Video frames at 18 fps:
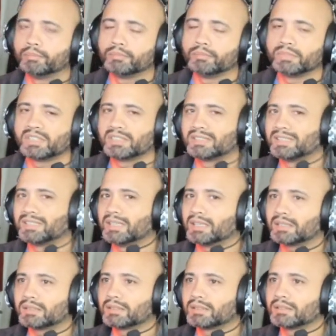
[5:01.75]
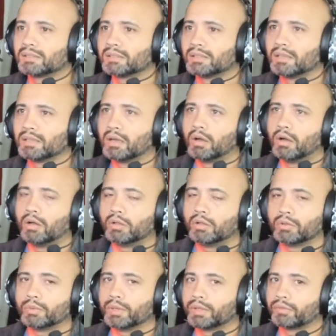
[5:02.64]
6 all
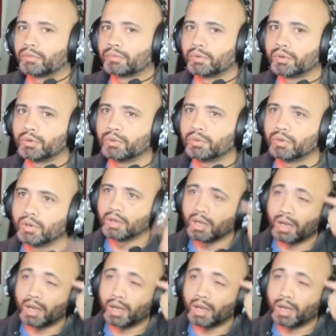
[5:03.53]
the way through,